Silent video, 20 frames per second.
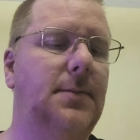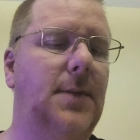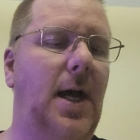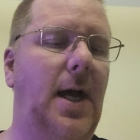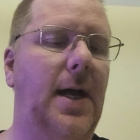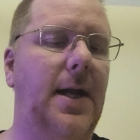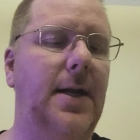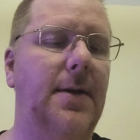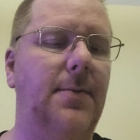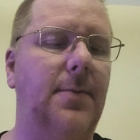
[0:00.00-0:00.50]

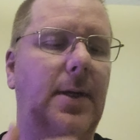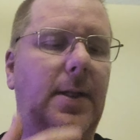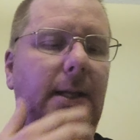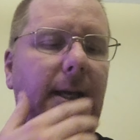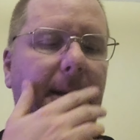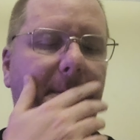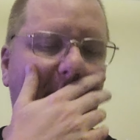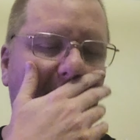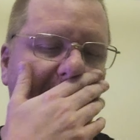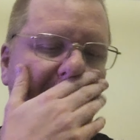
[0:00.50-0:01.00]
I
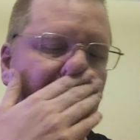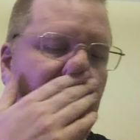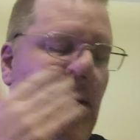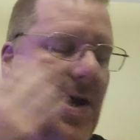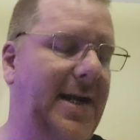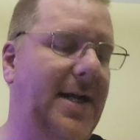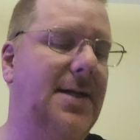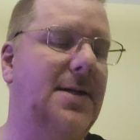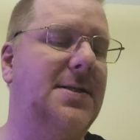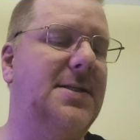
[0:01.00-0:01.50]

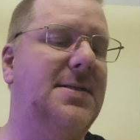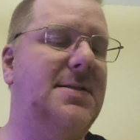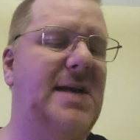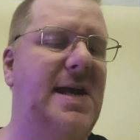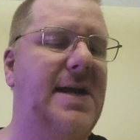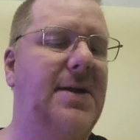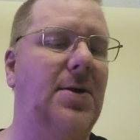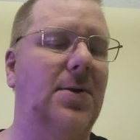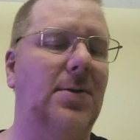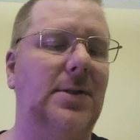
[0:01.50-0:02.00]
could
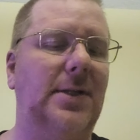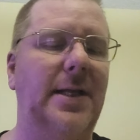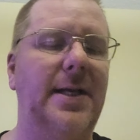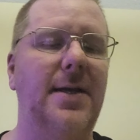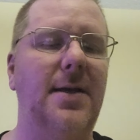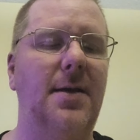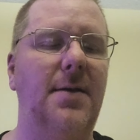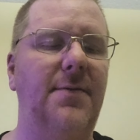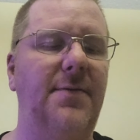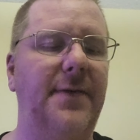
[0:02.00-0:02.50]
take or
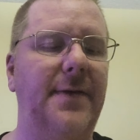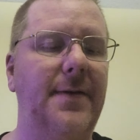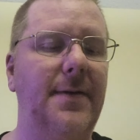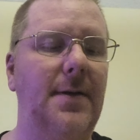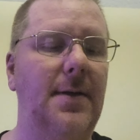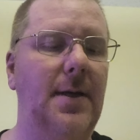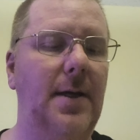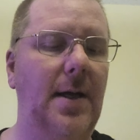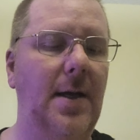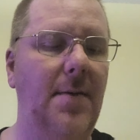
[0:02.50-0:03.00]
leave,
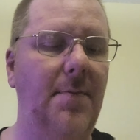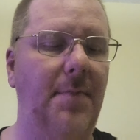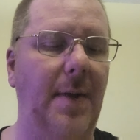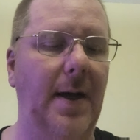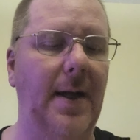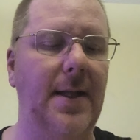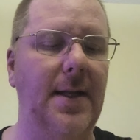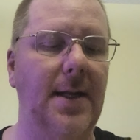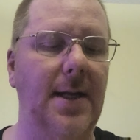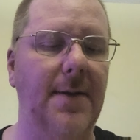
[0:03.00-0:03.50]

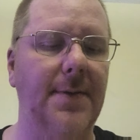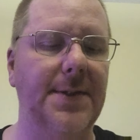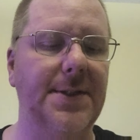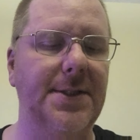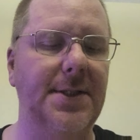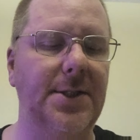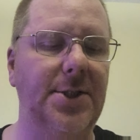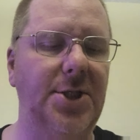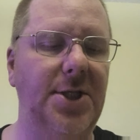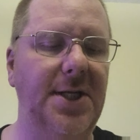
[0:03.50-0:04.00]
but it was
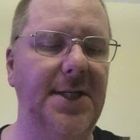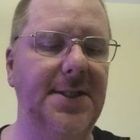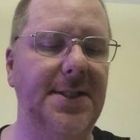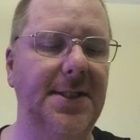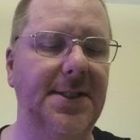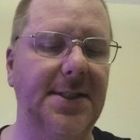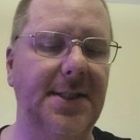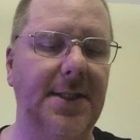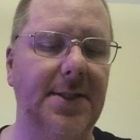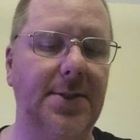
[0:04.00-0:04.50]
the cheesy
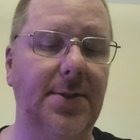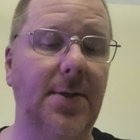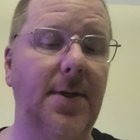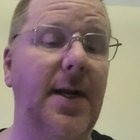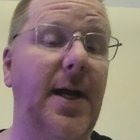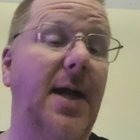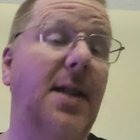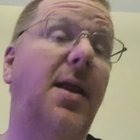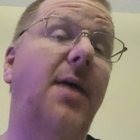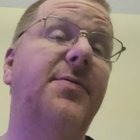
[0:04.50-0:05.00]
center, and
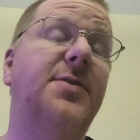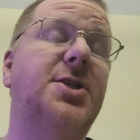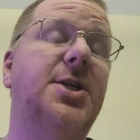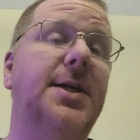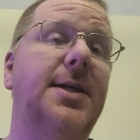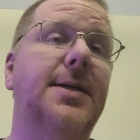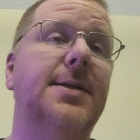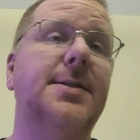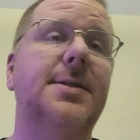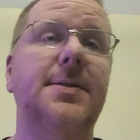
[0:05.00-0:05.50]
I love
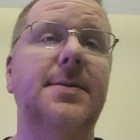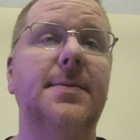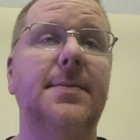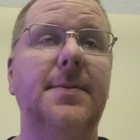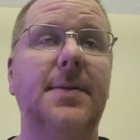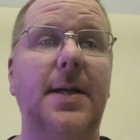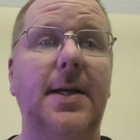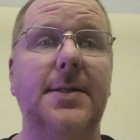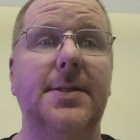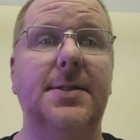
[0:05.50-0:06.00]
cheese,
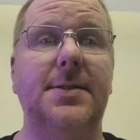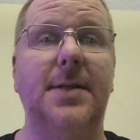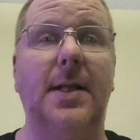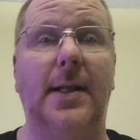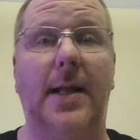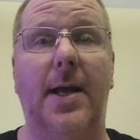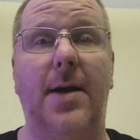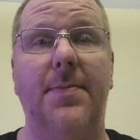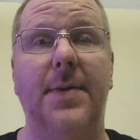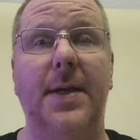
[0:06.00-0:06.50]
as a
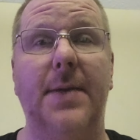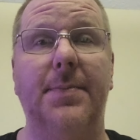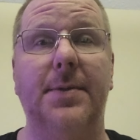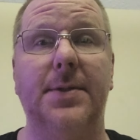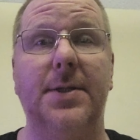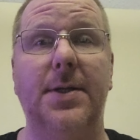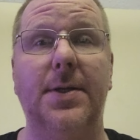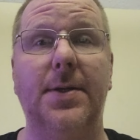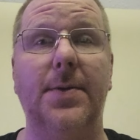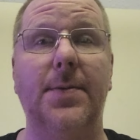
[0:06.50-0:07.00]
lot of people
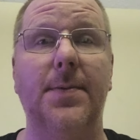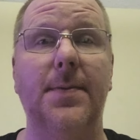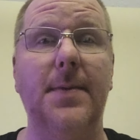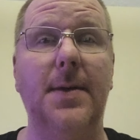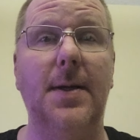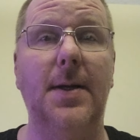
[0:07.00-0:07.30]
do.